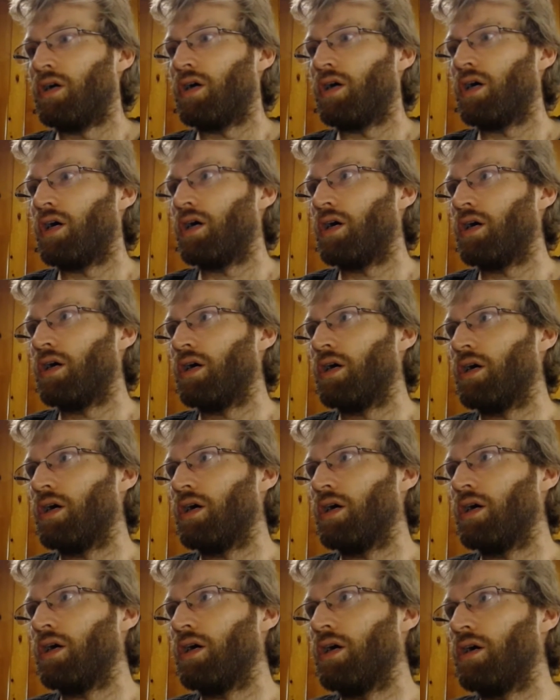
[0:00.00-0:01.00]

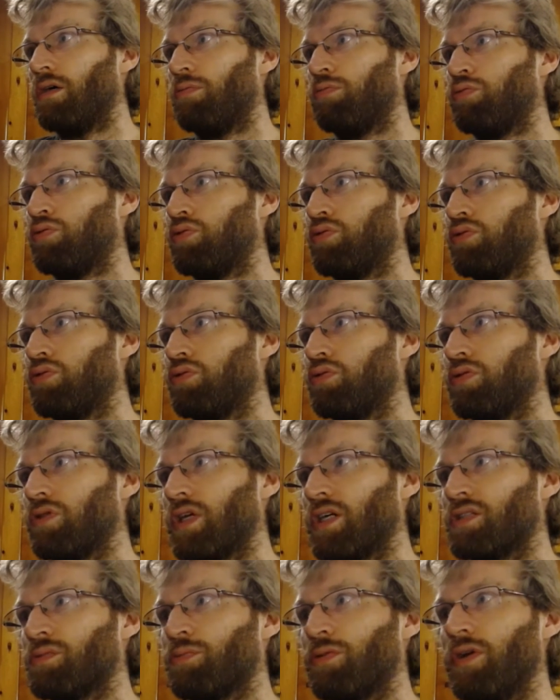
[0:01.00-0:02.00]

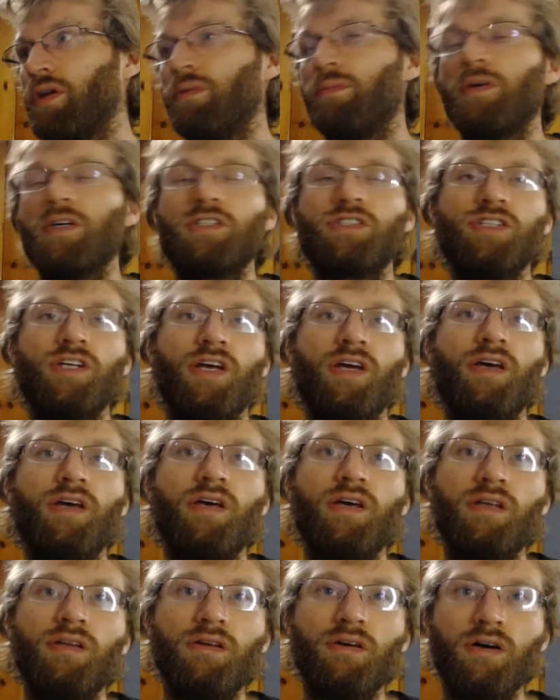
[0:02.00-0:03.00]
that's pretty much
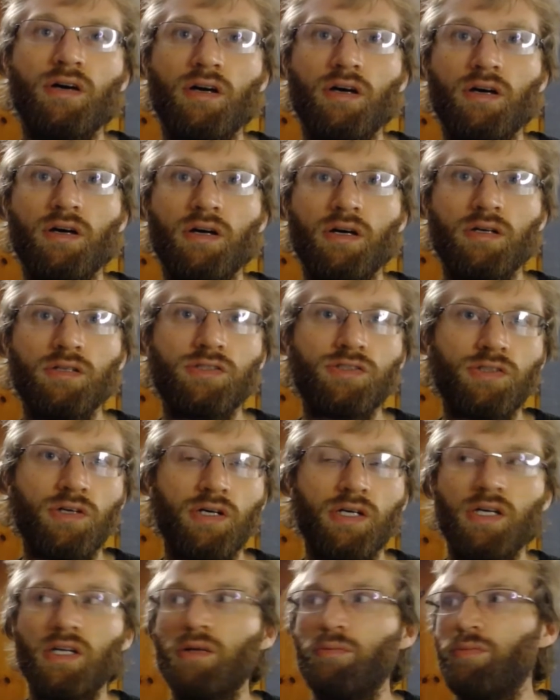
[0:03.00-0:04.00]
it. So
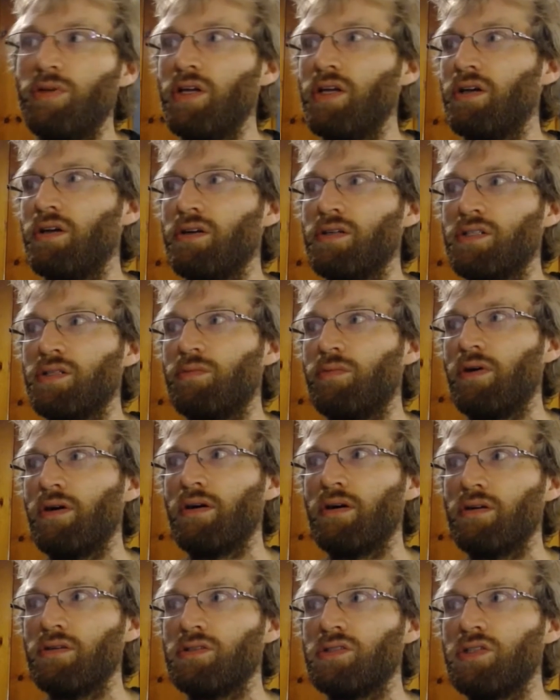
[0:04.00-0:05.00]
I'm gonna be here
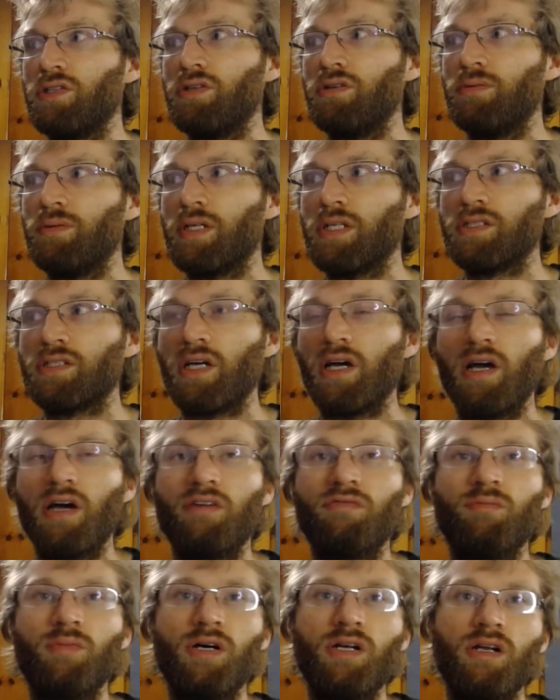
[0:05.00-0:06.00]
tomorrow too because I
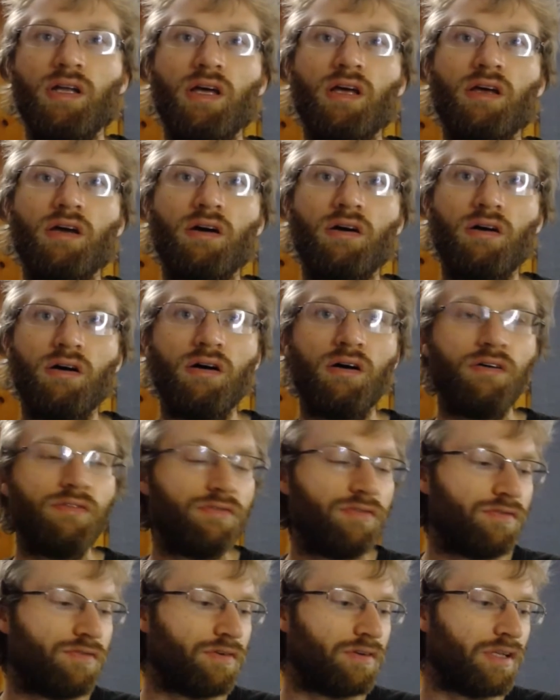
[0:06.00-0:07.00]
have Monday off
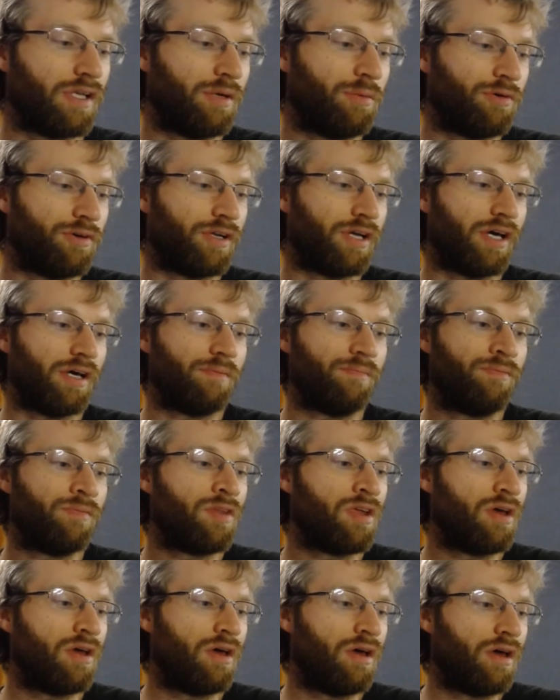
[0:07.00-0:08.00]
for Labor Day,
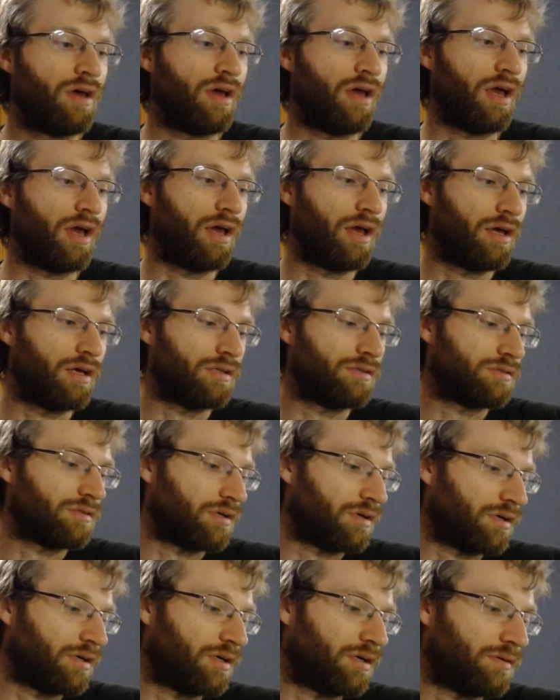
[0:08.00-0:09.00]

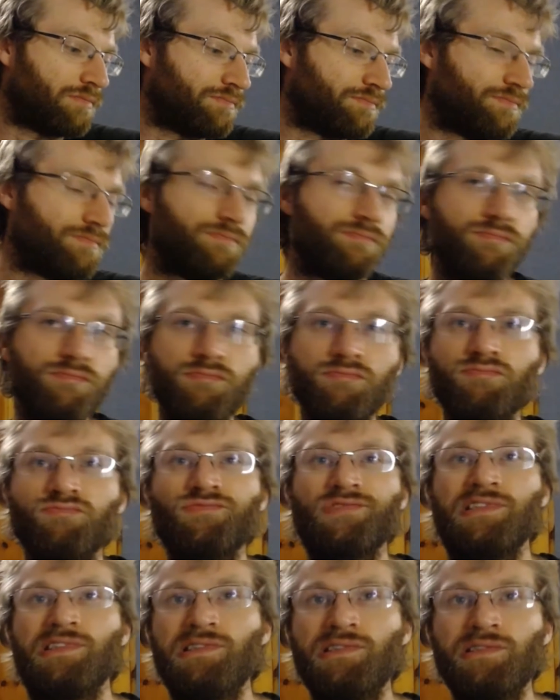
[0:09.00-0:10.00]
and
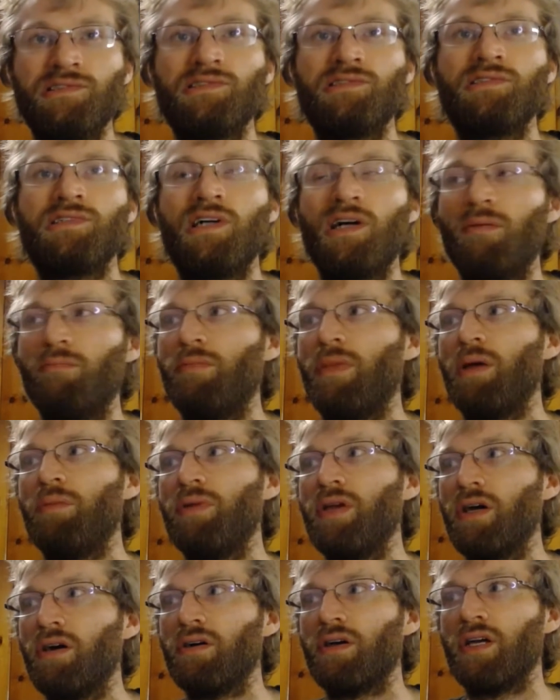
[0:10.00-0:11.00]

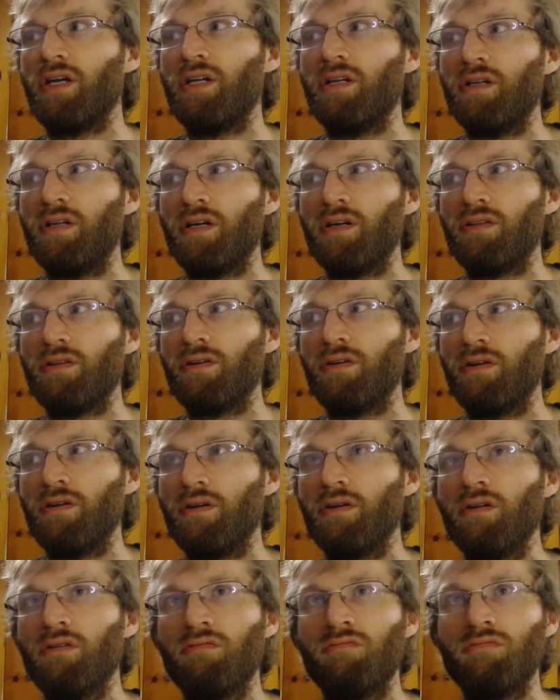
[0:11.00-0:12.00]
maybe I'll get another